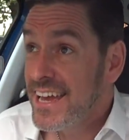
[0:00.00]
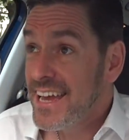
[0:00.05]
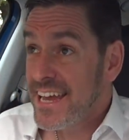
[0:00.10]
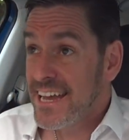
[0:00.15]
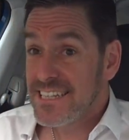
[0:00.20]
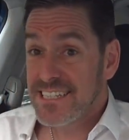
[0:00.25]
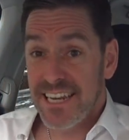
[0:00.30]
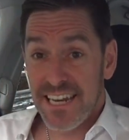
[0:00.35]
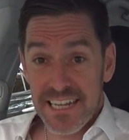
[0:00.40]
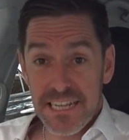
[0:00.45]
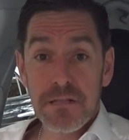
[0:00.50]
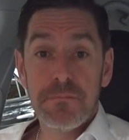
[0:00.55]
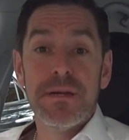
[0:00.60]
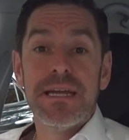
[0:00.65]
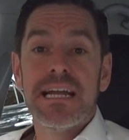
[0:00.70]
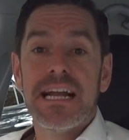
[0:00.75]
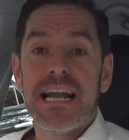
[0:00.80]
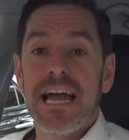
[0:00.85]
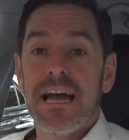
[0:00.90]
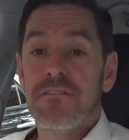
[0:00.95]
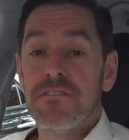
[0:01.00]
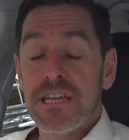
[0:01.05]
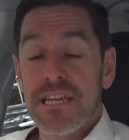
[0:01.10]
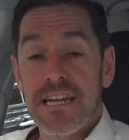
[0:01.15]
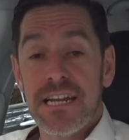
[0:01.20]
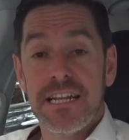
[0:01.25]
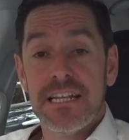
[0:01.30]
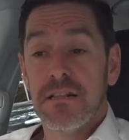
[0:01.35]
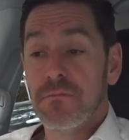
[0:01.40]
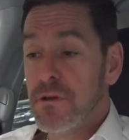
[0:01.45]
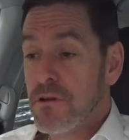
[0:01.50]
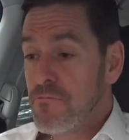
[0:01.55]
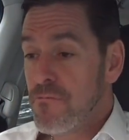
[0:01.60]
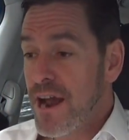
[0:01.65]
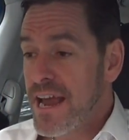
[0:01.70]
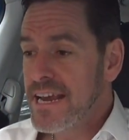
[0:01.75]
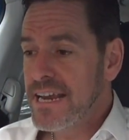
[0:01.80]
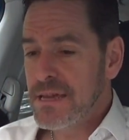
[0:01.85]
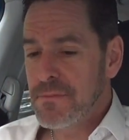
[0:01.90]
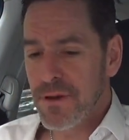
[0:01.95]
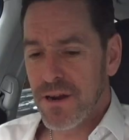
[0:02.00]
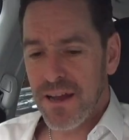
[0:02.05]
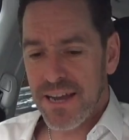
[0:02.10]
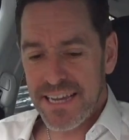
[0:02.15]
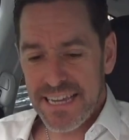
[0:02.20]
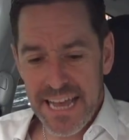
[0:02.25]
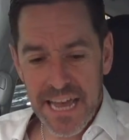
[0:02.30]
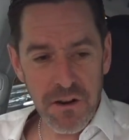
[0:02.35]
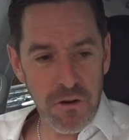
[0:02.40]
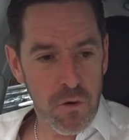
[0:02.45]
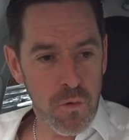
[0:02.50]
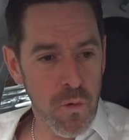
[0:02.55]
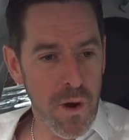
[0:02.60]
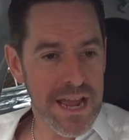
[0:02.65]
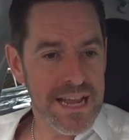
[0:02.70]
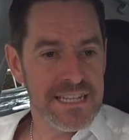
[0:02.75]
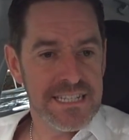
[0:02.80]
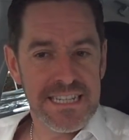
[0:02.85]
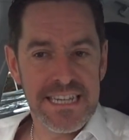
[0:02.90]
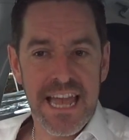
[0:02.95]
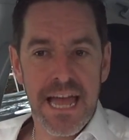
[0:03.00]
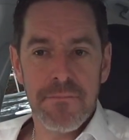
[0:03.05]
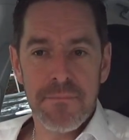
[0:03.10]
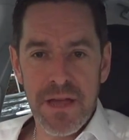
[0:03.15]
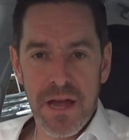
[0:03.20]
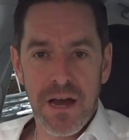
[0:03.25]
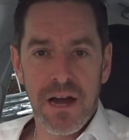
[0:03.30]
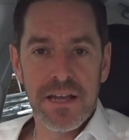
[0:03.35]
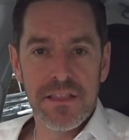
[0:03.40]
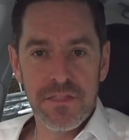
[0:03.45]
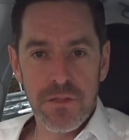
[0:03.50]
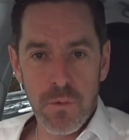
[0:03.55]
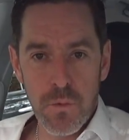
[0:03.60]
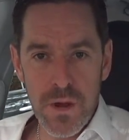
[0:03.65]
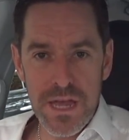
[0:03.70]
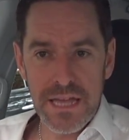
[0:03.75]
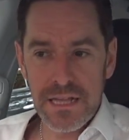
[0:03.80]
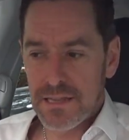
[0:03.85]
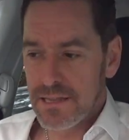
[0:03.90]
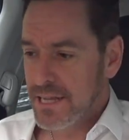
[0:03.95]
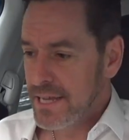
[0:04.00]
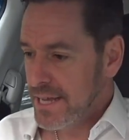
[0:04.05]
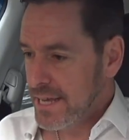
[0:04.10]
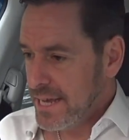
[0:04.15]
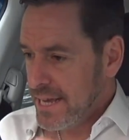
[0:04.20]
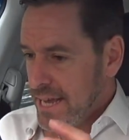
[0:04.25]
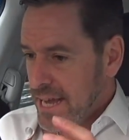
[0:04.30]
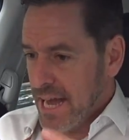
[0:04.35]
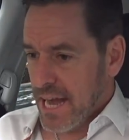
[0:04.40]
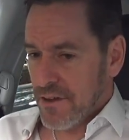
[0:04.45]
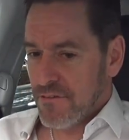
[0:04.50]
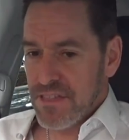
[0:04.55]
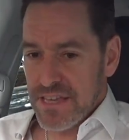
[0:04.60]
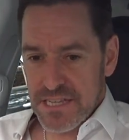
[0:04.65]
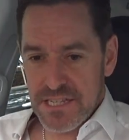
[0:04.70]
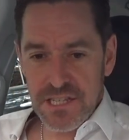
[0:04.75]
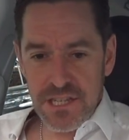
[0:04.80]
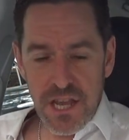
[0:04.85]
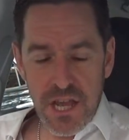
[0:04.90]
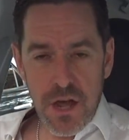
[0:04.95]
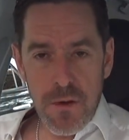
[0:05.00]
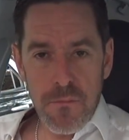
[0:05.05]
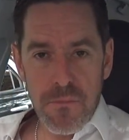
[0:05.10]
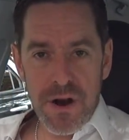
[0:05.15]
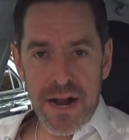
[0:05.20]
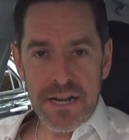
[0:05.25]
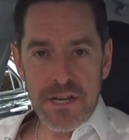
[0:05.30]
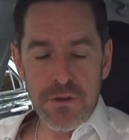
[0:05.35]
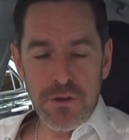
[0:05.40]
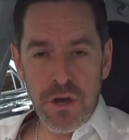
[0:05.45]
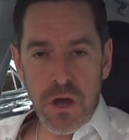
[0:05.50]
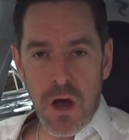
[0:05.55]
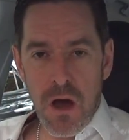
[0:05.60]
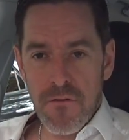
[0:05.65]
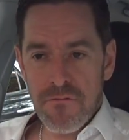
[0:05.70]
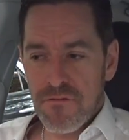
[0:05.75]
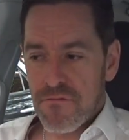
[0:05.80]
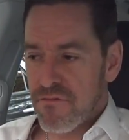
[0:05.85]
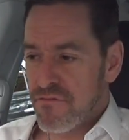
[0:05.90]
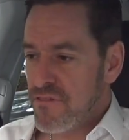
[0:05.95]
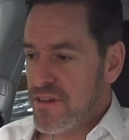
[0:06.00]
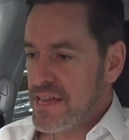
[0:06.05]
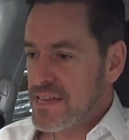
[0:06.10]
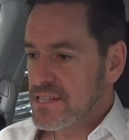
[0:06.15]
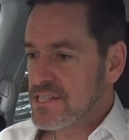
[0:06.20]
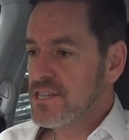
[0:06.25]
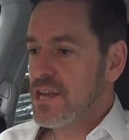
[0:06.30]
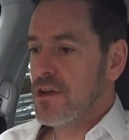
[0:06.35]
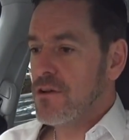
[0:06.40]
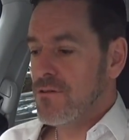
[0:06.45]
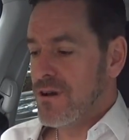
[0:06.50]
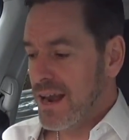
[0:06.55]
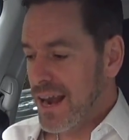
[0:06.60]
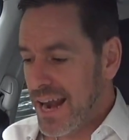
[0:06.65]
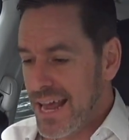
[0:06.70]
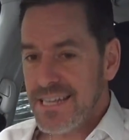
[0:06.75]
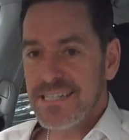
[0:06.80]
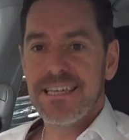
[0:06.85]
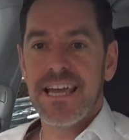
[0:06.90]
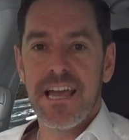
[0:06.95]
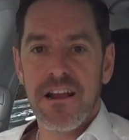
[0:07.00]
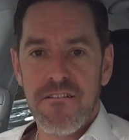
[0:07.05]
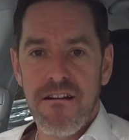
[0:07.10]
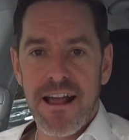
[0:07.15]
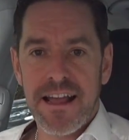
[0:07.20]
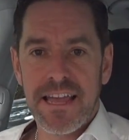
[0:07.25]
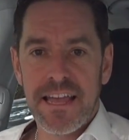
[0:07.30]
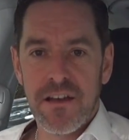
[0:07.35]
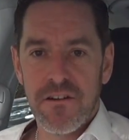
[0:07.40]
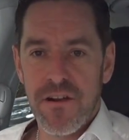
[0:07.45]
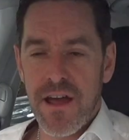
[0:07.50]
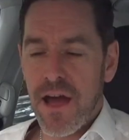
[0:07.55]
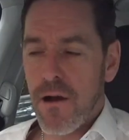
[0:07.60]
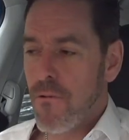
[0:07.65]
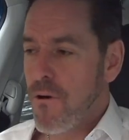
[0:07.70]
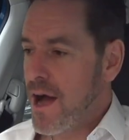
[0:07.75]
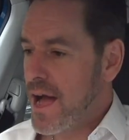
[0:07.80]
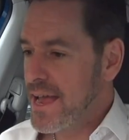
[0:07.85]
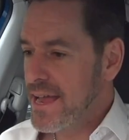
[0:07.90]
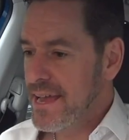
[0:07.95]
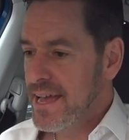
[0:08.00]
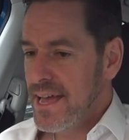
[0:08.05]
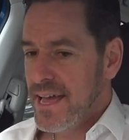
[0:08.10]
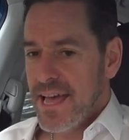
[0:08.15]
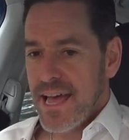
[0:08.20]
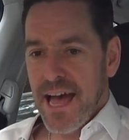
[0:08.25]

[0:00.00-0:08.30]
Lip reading: It's a little bit cloudy and a little bit rainy, but I cannot wait to get behind the wheel of this brand new car from Fiat. So let's get cracking on our way.